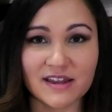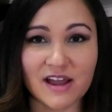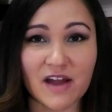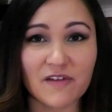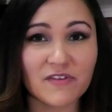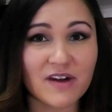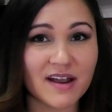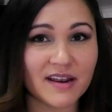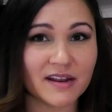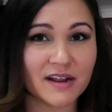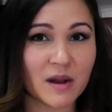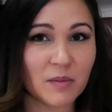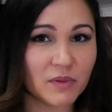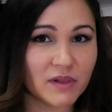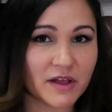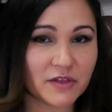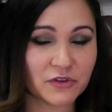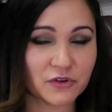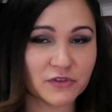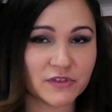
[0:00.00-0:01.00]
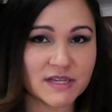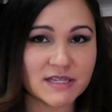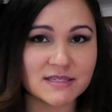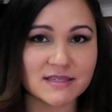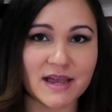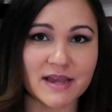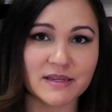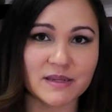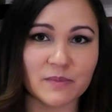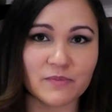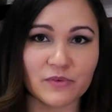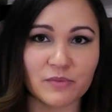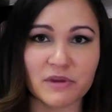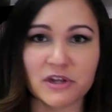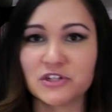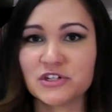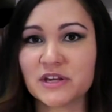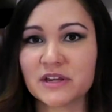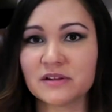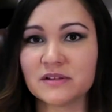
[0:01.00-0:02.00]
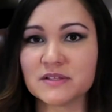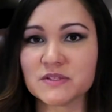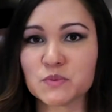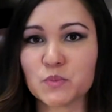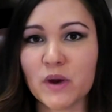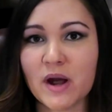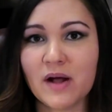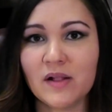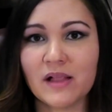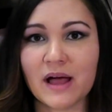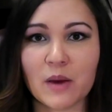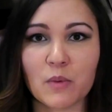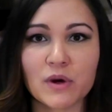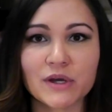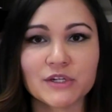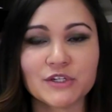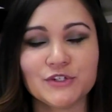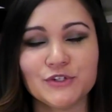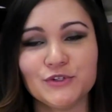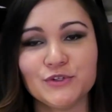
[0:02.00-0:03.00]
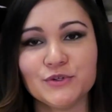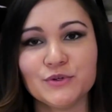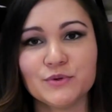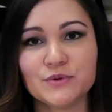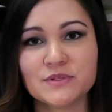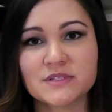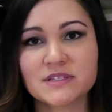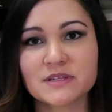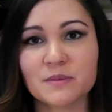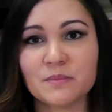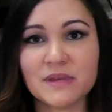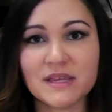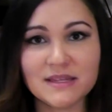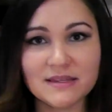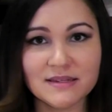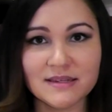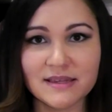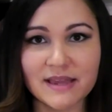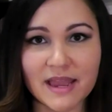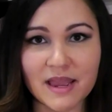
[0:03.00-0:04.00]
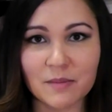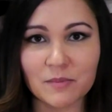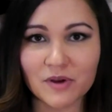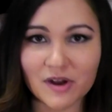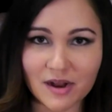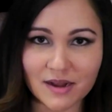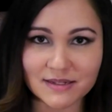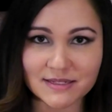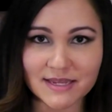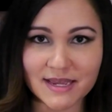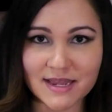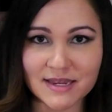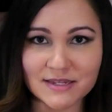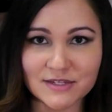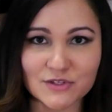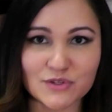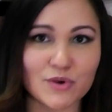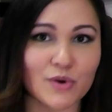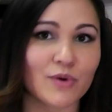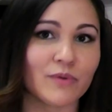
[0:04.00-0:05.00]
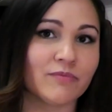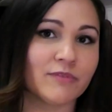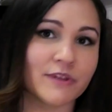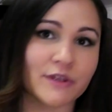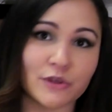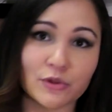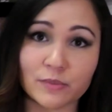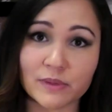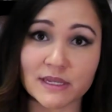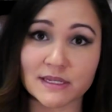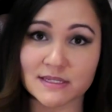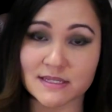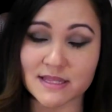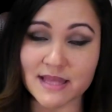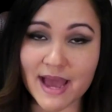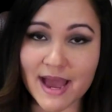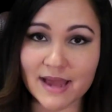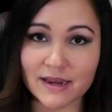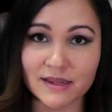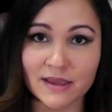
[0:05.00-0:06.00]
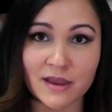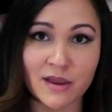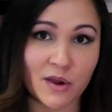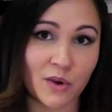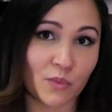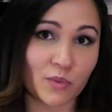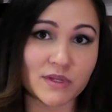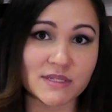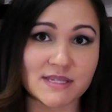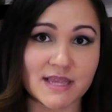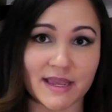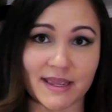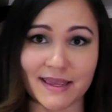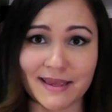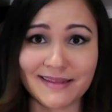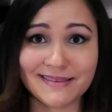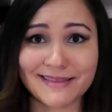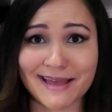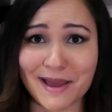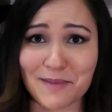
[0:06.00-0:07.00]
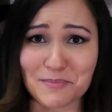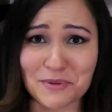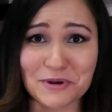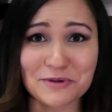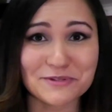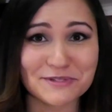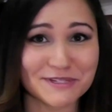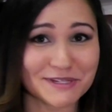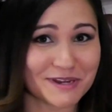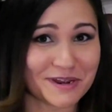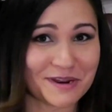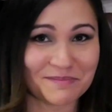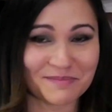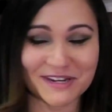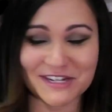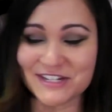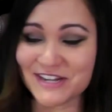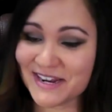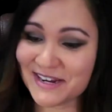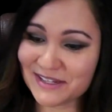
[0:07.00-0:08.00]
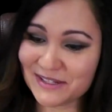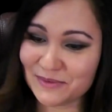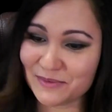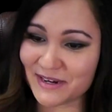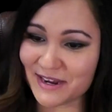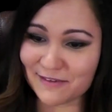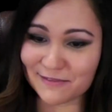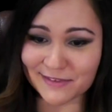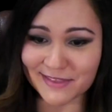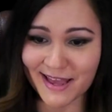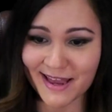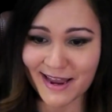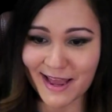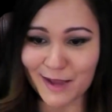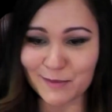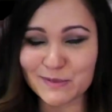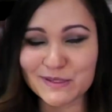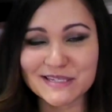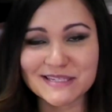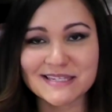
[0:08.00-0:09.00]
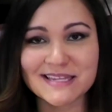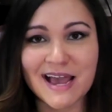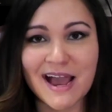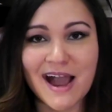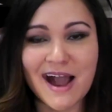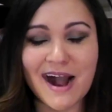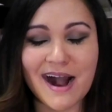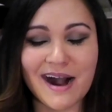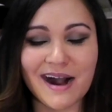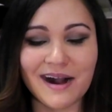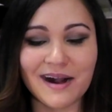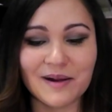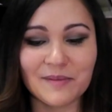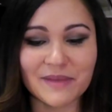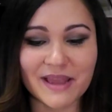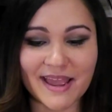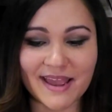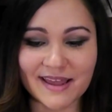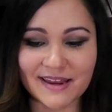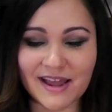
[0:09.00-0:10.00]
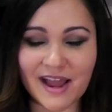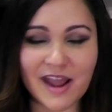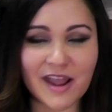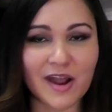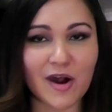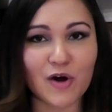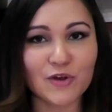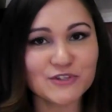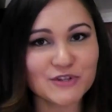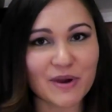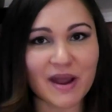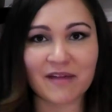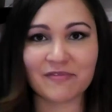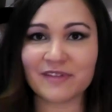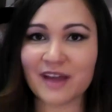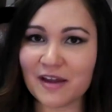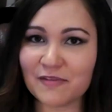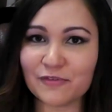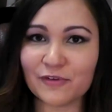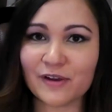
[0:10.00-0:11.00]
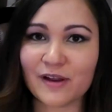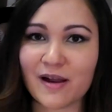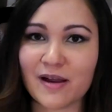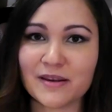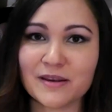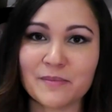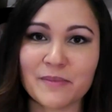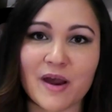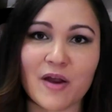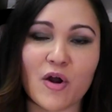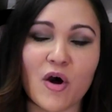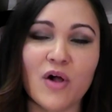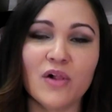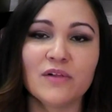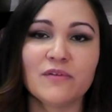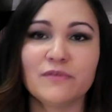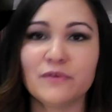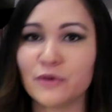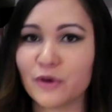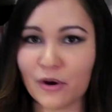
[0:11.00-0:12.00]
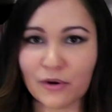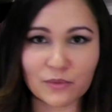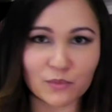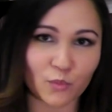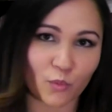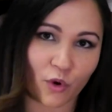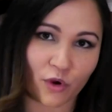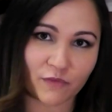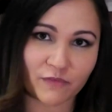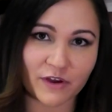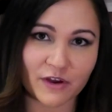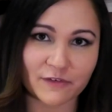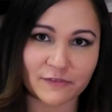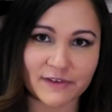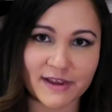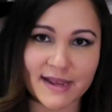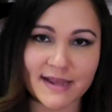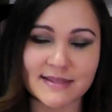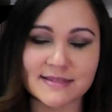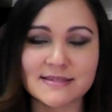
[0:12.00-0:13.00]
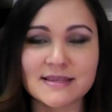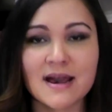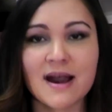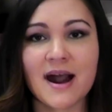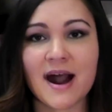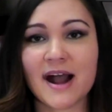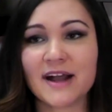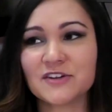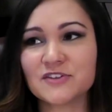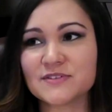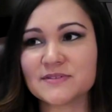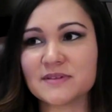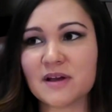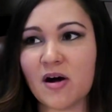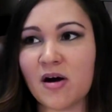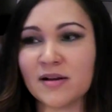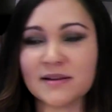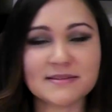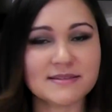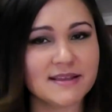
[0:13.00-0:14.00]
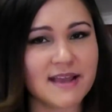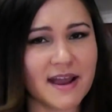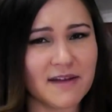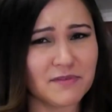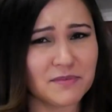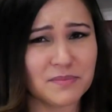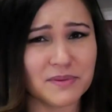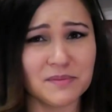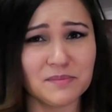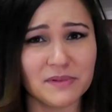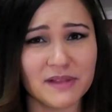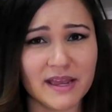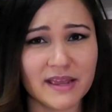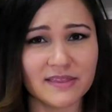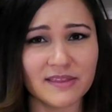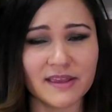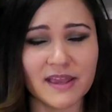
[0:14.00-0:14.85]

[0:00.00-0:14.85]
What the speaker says: Now I've got a couple other things lined up for my channel as well. I wanted to do some indie game content, so hopefully you'll be into that once I get that posted on my channel, whenever that happens. And I also have not forgotten about all of you Garden Warfare fans. I just honestly haven't been playing